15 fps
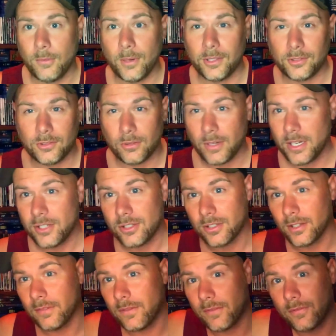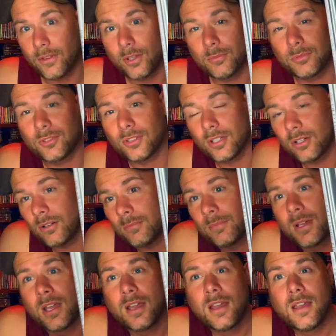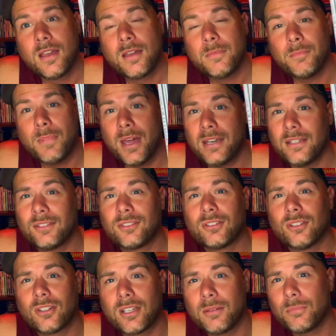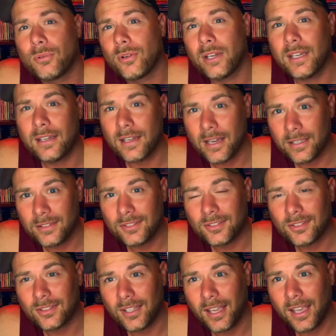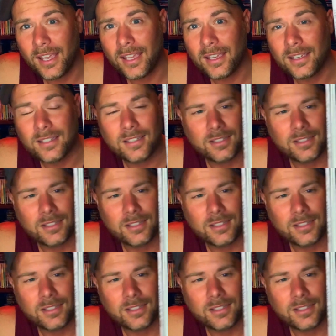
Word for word: restoration of the film, so betting it's looking pretty nice, and